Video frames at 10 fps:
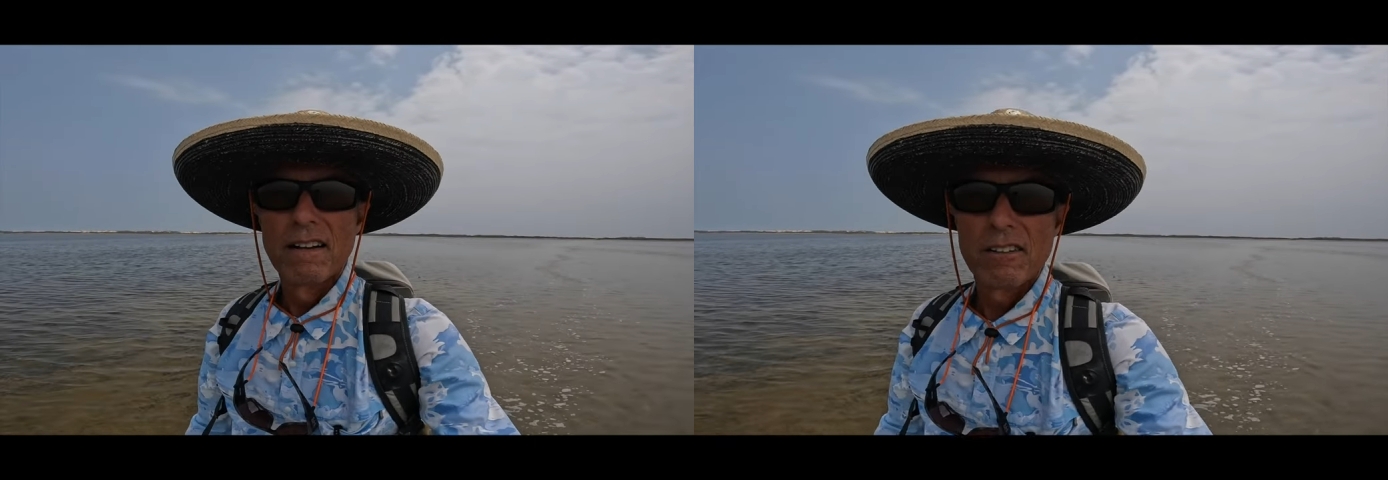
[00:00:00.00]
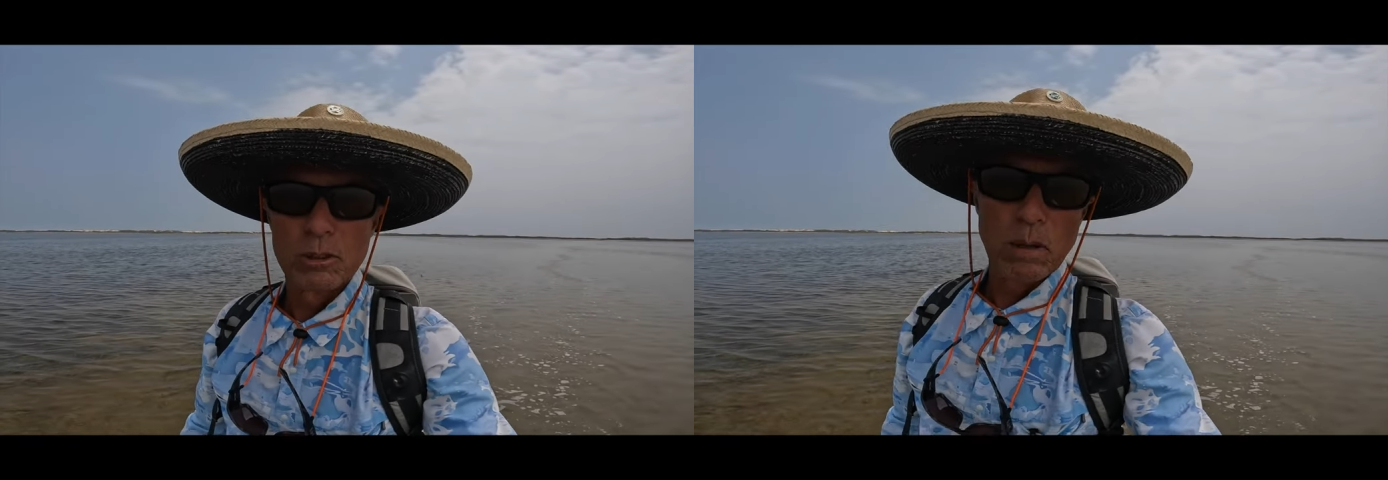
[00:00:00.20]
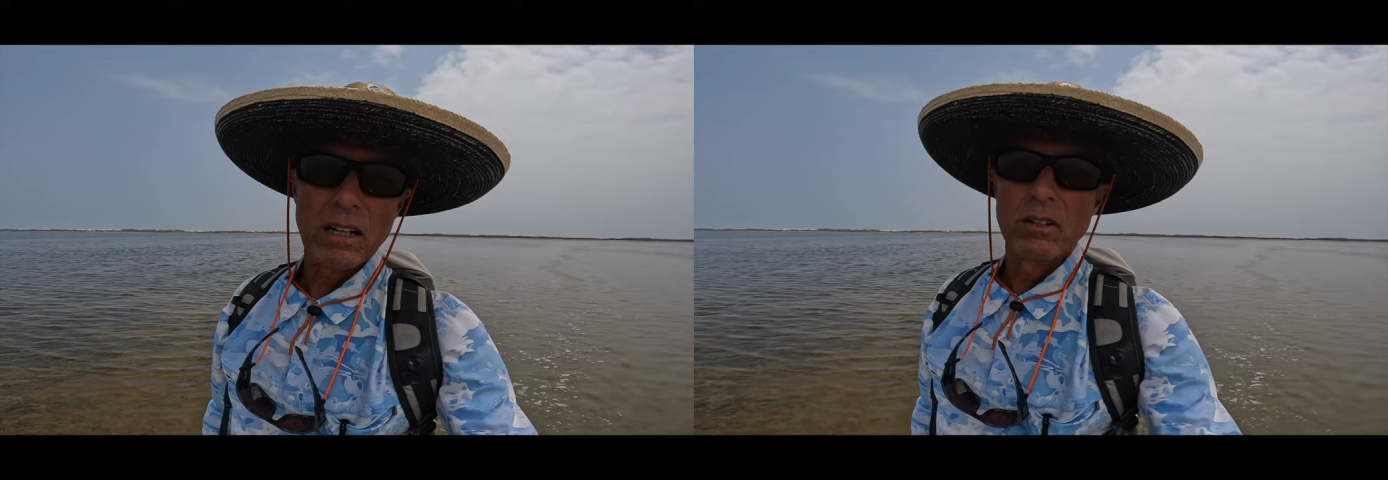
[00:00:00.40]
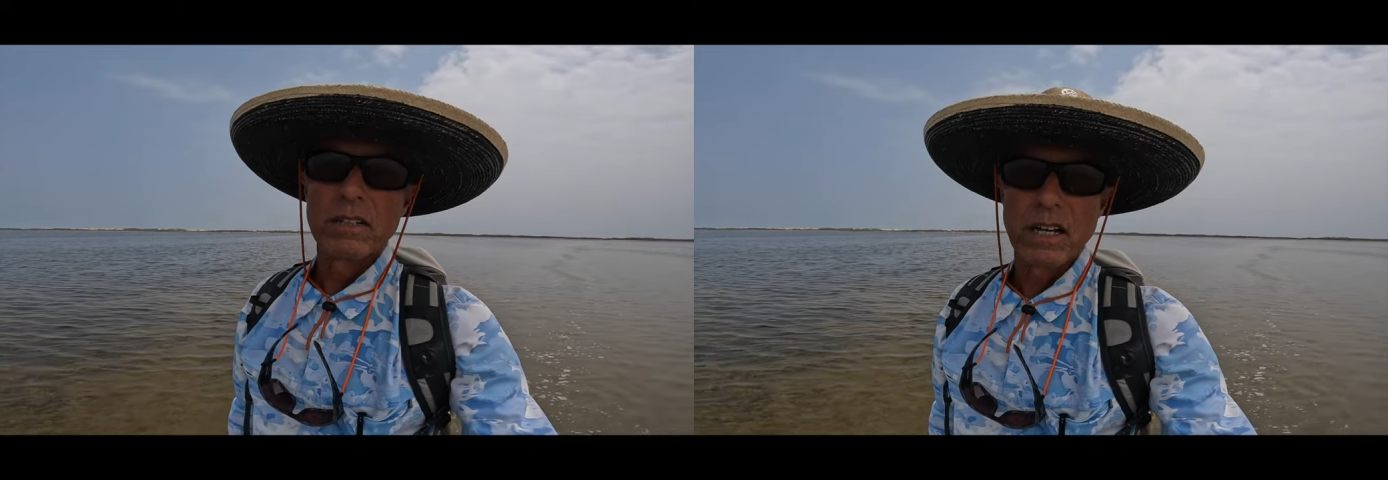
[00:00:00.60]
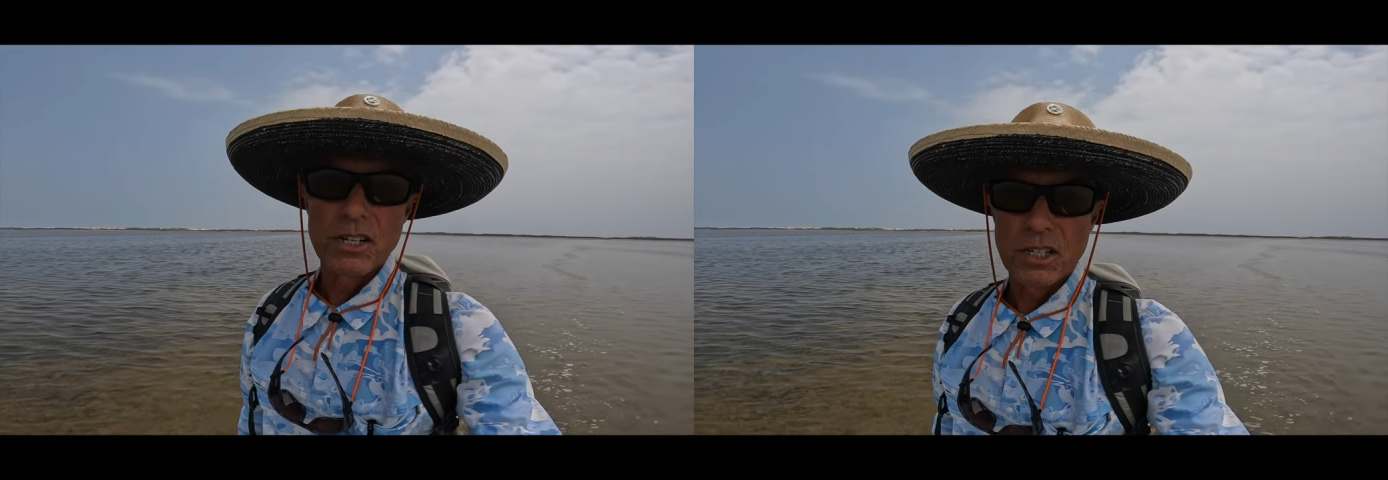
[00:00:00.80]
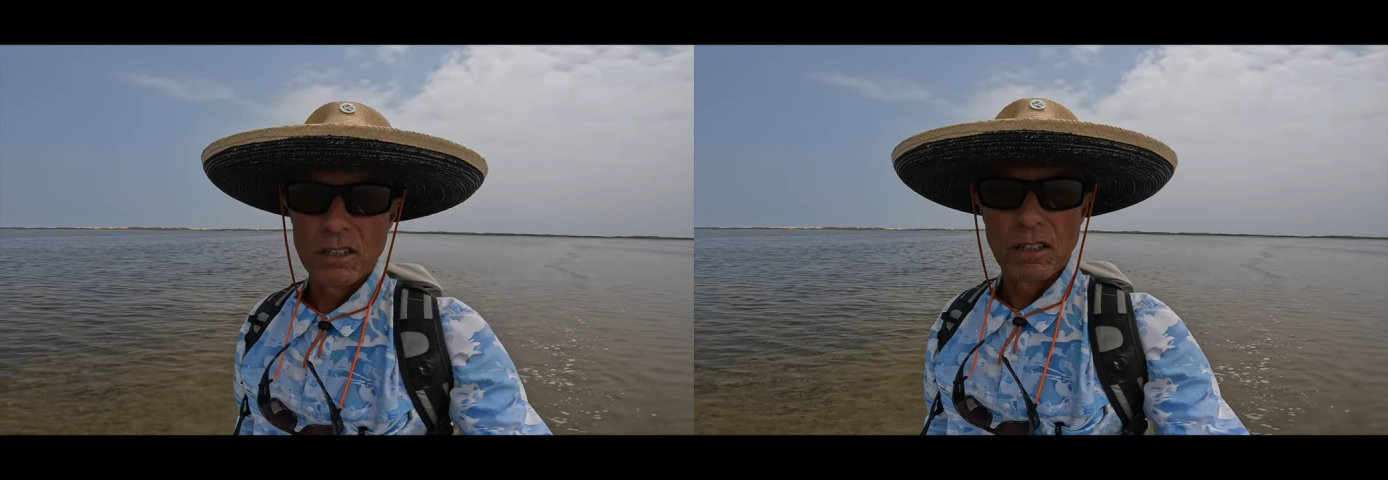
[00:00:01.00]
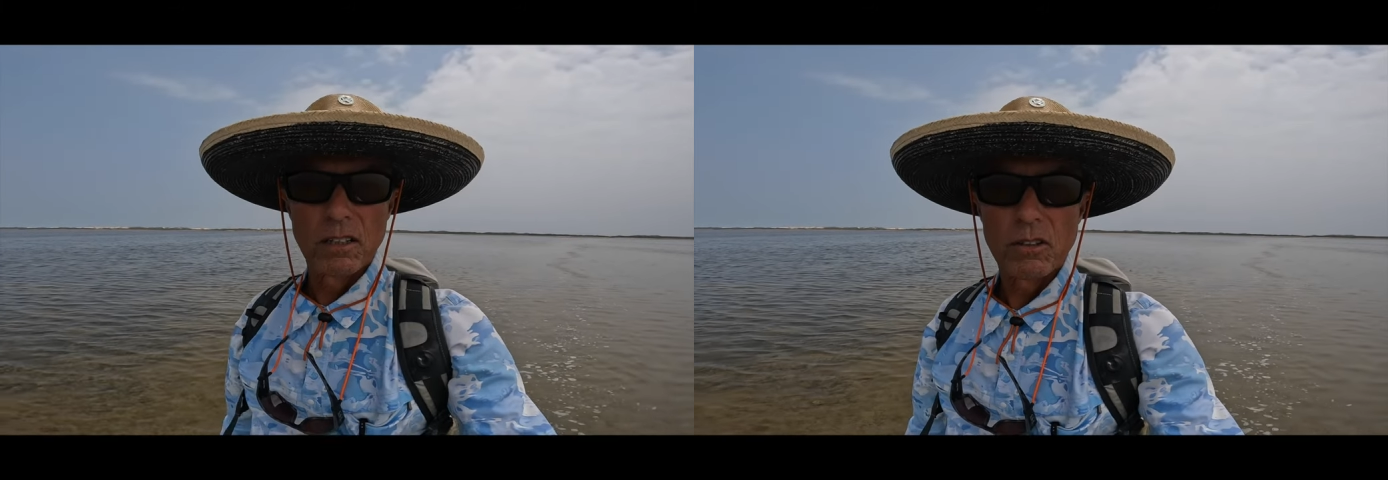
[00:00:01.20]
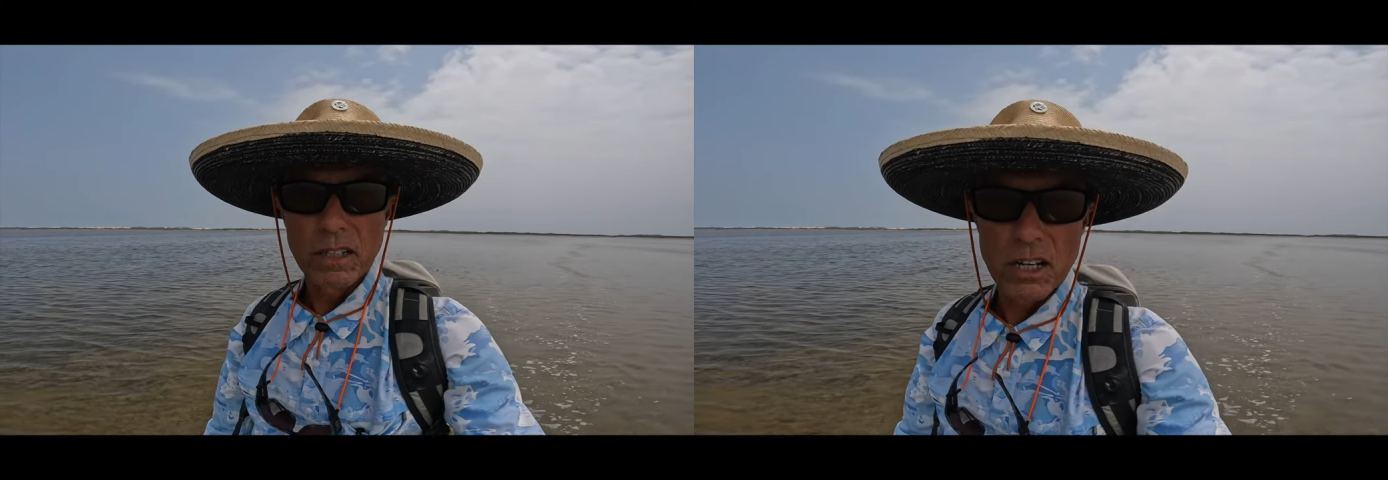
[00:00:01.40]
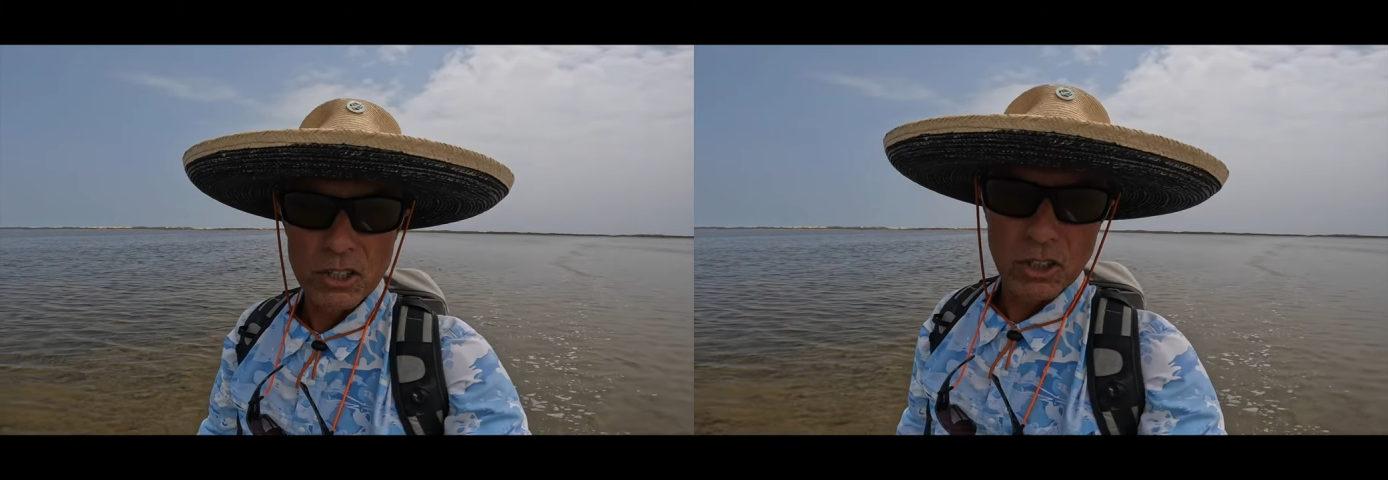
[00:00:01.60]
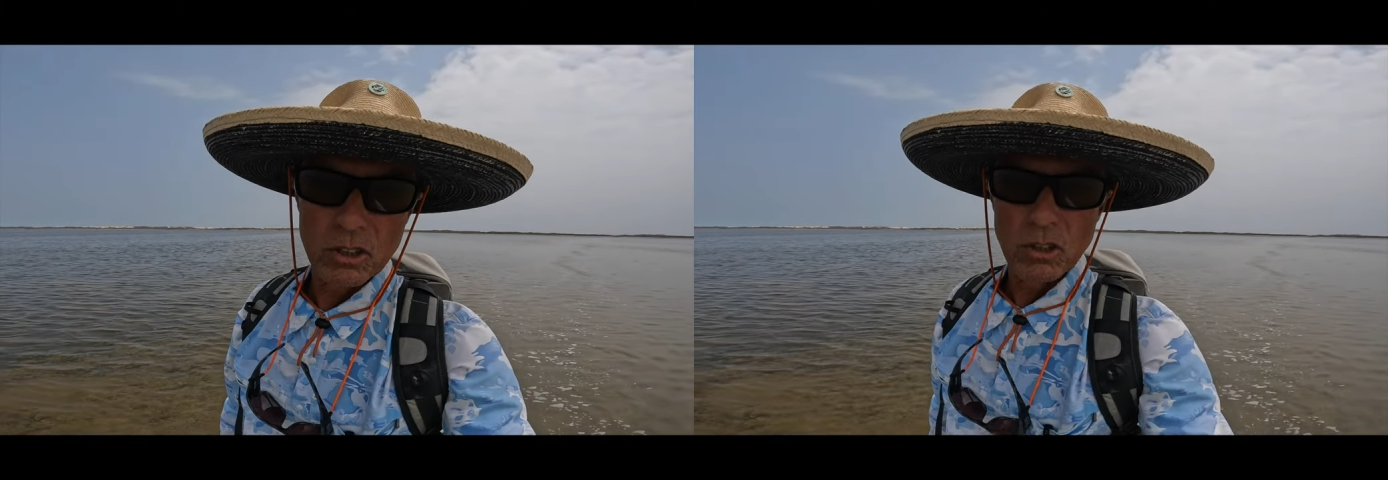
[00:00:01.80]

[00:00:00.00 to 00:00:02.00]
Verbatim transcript: It's about location, location,